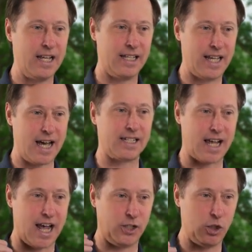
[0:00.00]
yes,
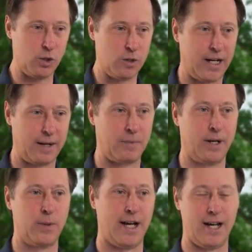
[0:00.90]
I do create my
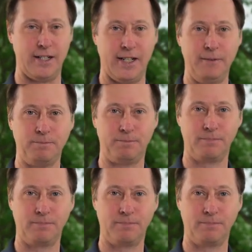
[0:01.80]
reality.